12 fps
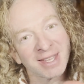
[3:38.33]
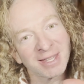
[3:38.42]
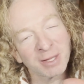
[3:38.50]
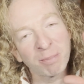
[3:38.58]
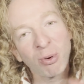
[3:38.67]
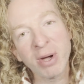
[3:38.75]

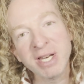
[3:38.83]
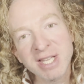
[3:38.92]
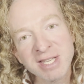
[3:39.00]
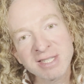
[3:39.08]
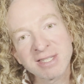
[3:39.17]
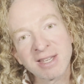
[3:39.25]
the point
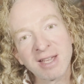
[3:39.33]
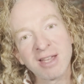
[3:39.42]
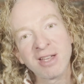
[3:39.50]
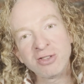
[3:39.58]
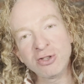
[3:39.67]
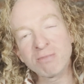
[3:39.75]
is,
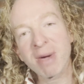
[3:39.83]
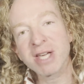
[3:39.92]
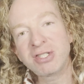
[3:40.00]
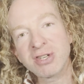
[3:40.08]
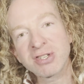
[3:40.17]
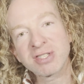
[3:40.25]
you might
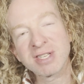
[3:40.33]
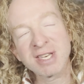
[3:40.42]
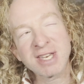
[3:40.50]
just